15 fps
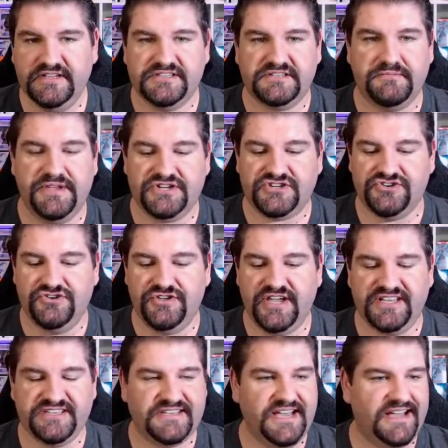So make sure you
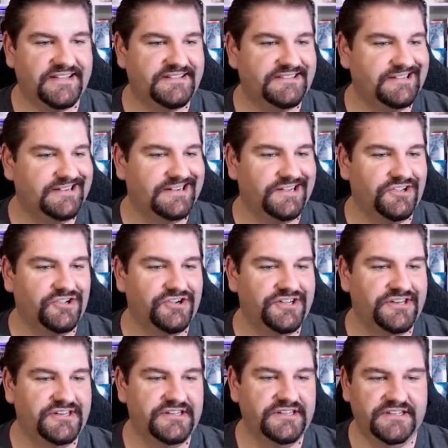guys got uh,
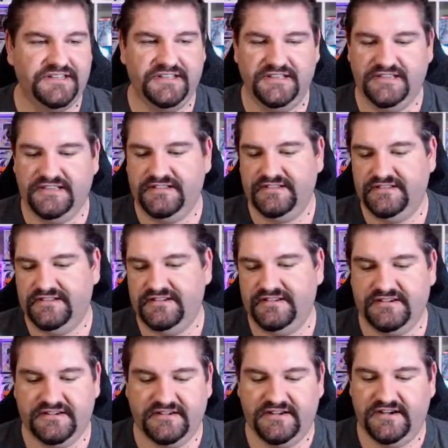good
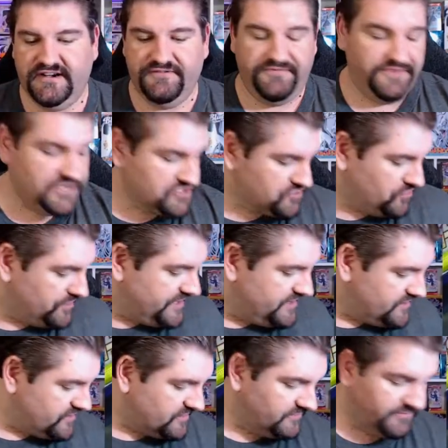uh, visual
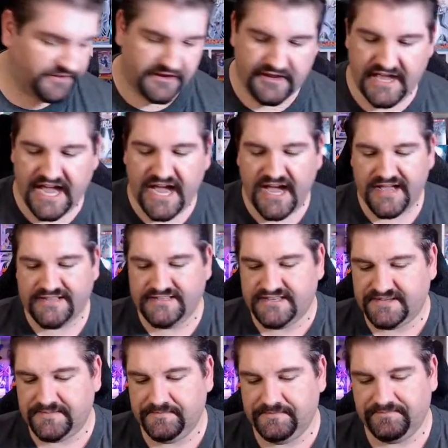here of the
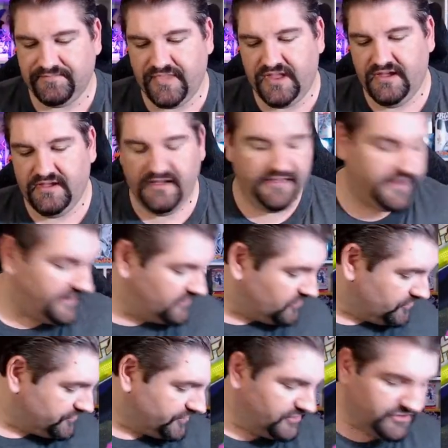cods and
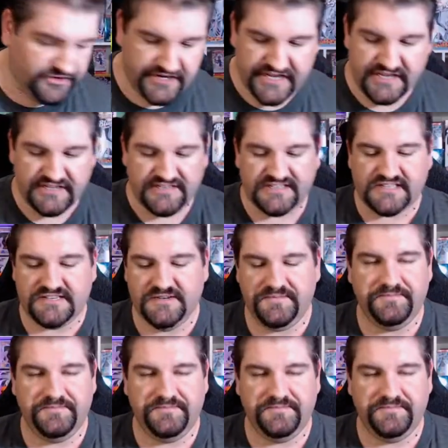all the goodies.